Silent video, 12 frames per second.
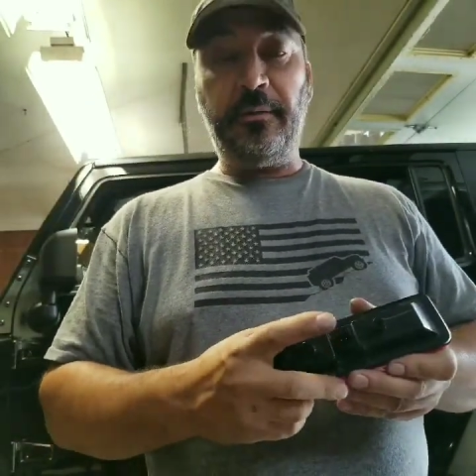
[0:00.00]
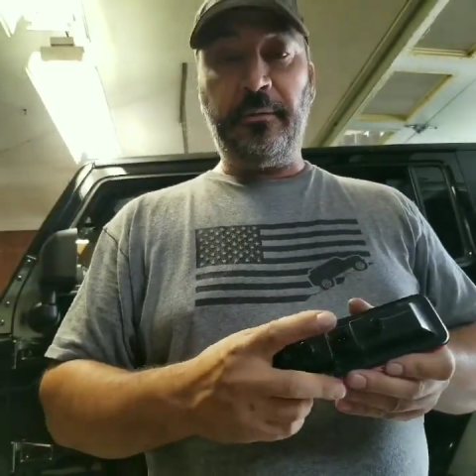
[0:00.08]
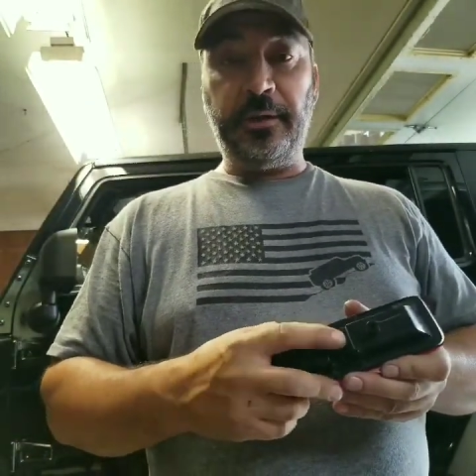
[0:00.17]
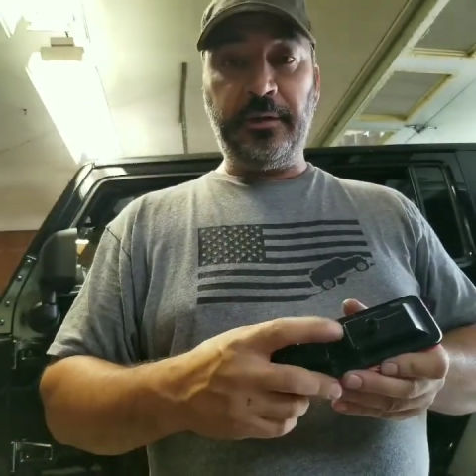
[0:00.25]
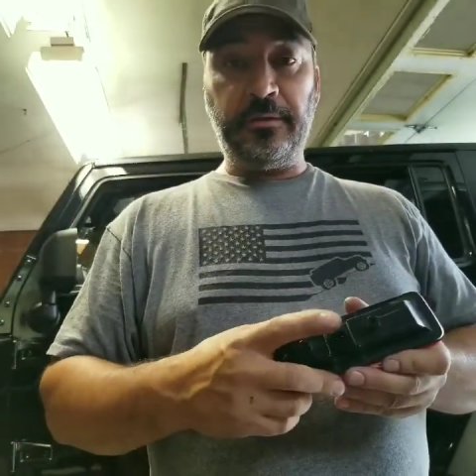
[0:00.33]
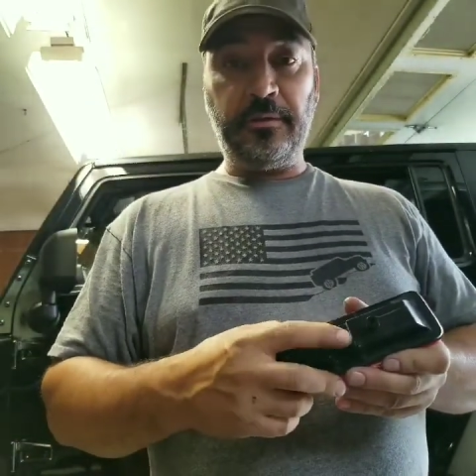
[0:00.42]

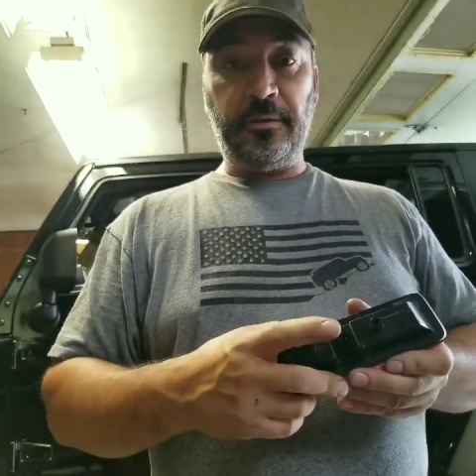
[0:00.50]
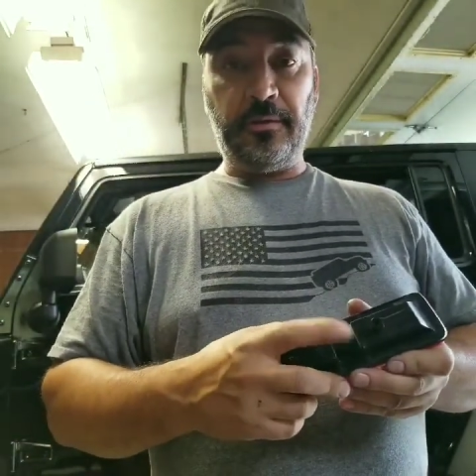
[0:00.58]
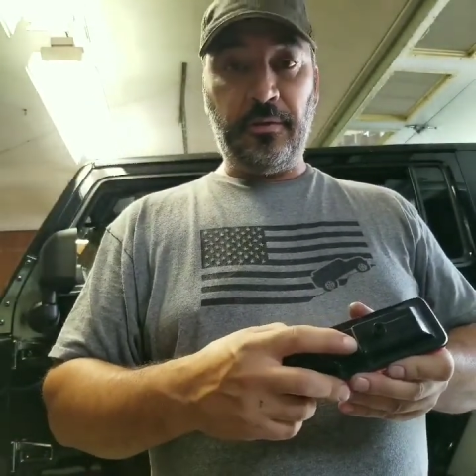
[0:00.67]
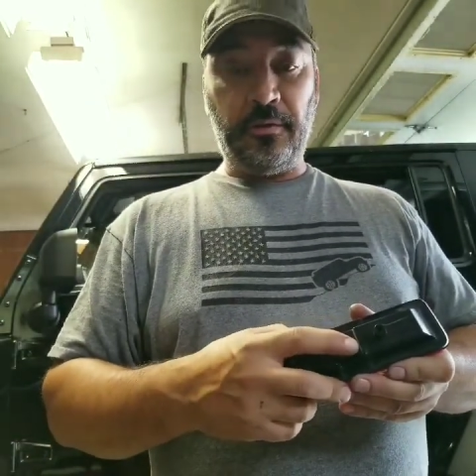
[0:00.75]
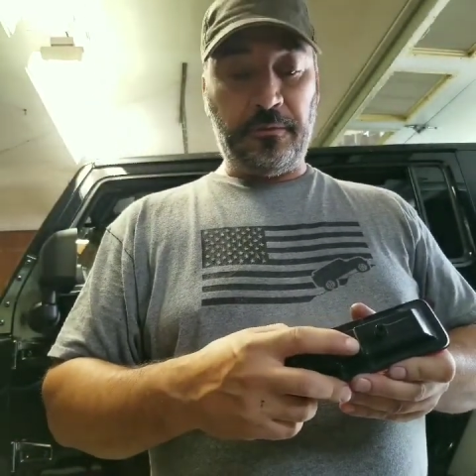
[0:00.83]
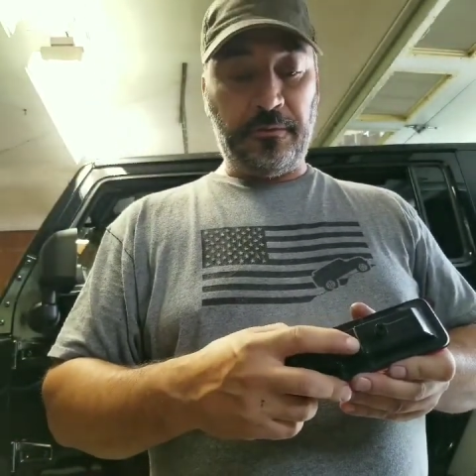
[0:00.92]
and we need to drill
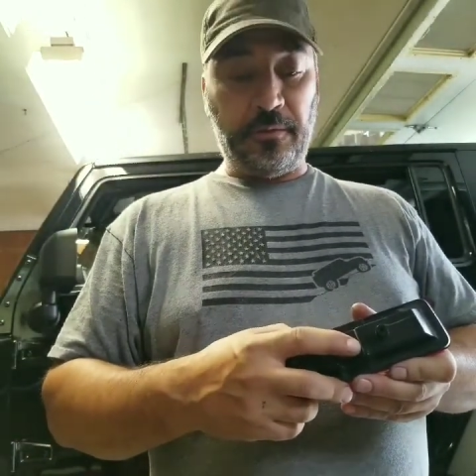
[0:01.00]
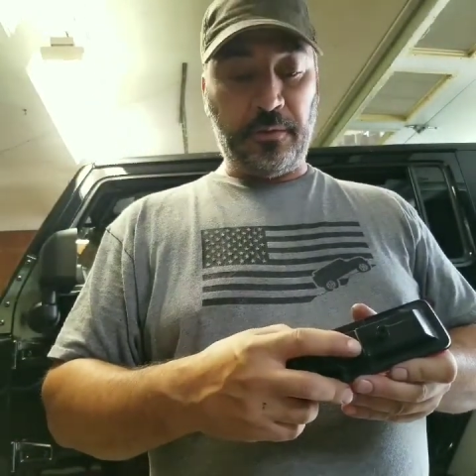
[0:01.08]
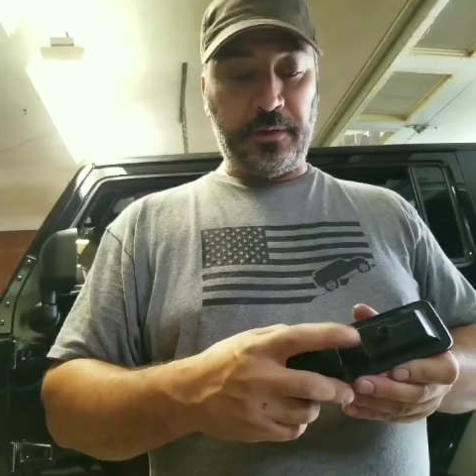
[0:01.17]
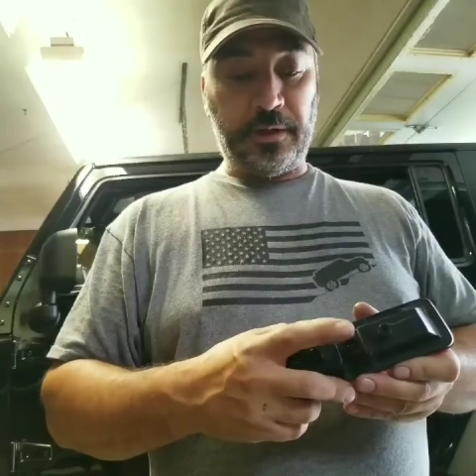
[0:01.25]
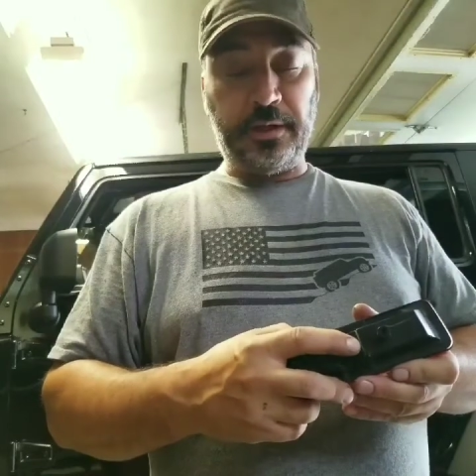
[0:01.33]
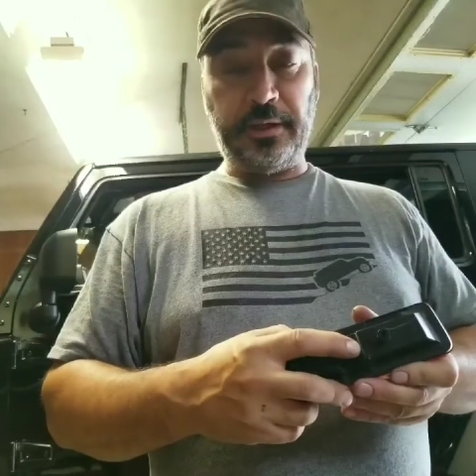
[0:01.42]
a hole
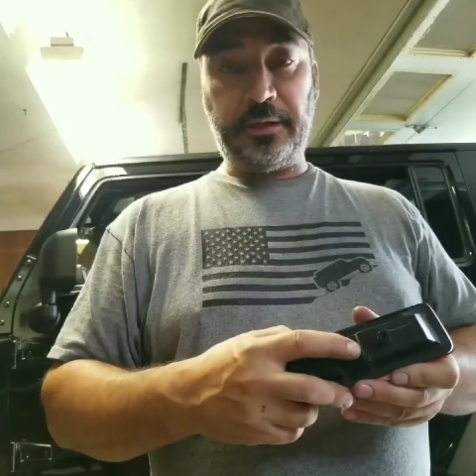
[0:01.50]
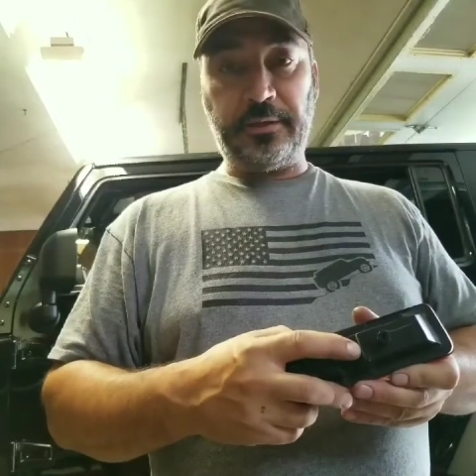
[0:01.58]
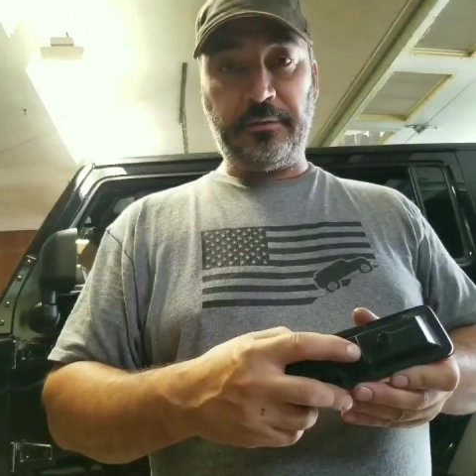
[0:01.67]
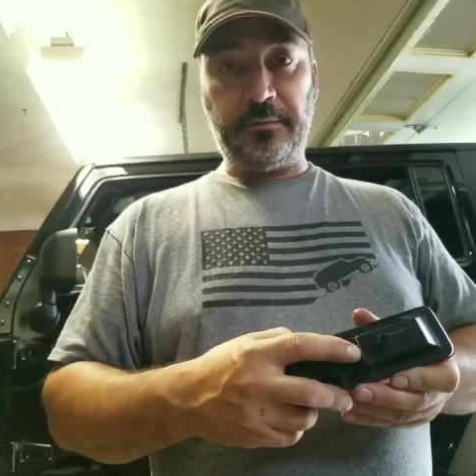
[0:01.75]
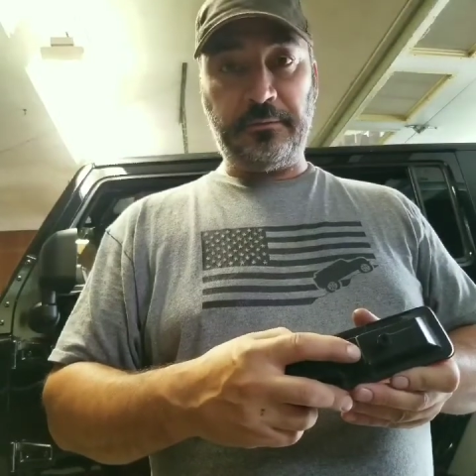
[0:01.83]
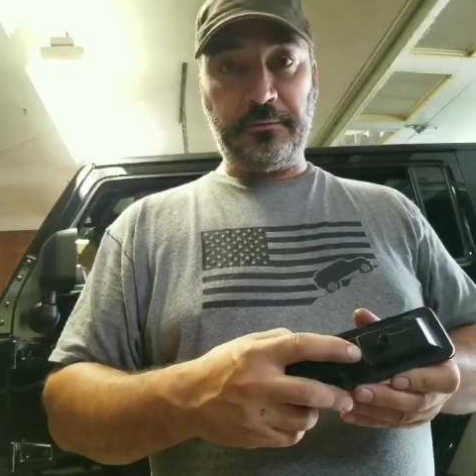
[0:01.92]
for the
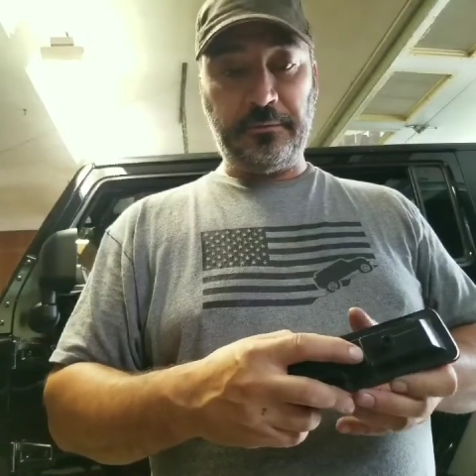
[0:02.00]
connection,